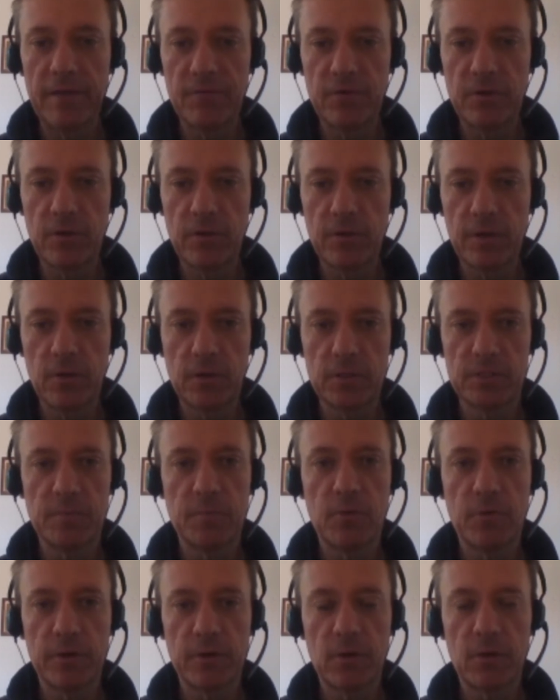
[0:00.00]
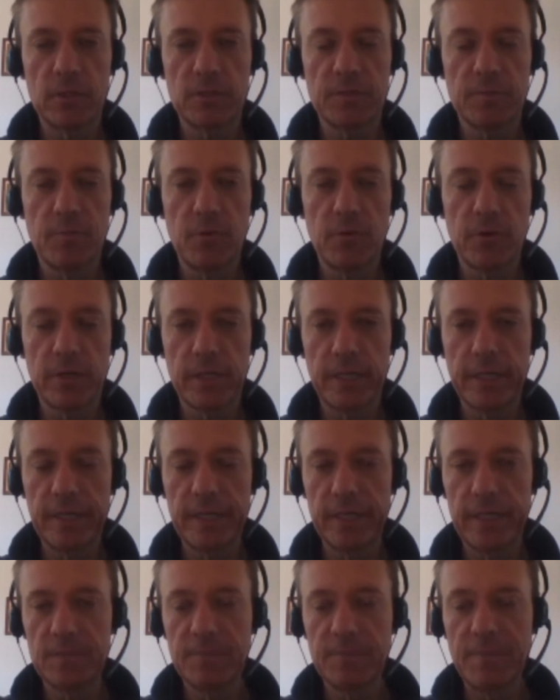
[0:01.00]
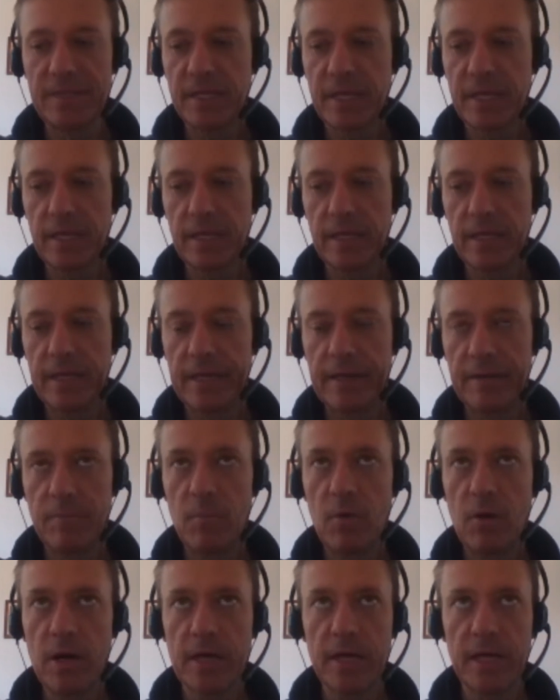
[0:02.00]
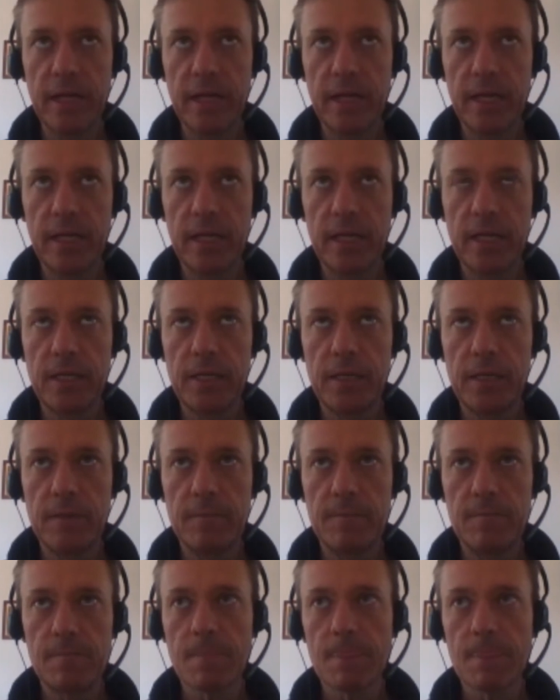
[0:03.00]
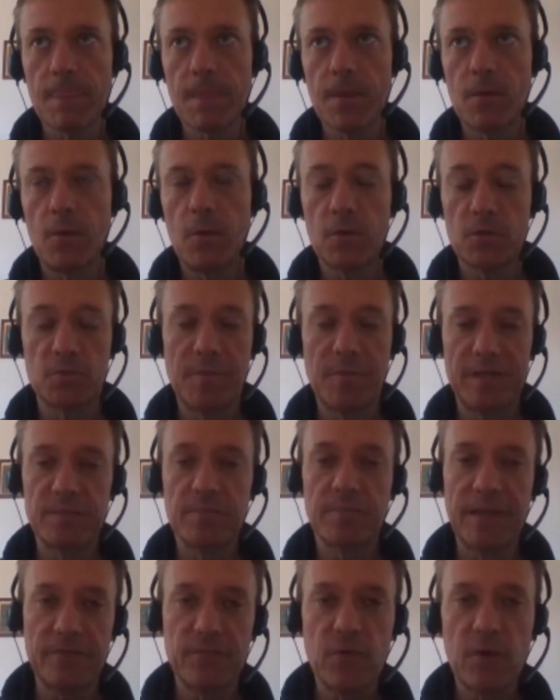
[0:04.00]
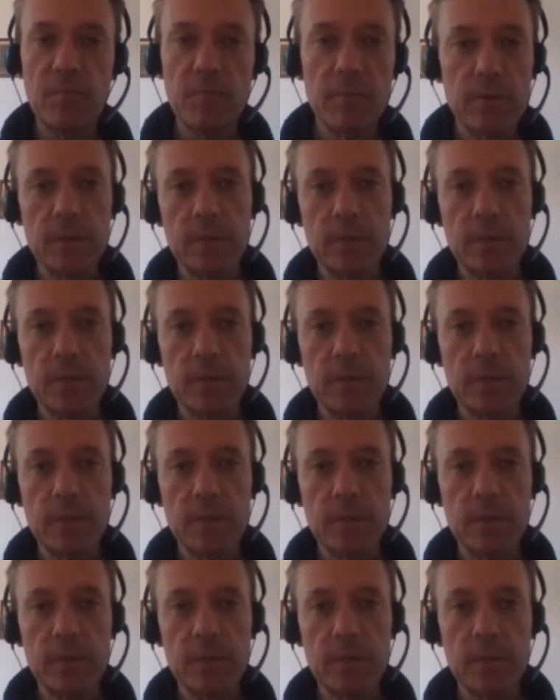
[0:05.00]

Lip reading: Evernote and Entreport. Entreport is basically a marketing automation platform.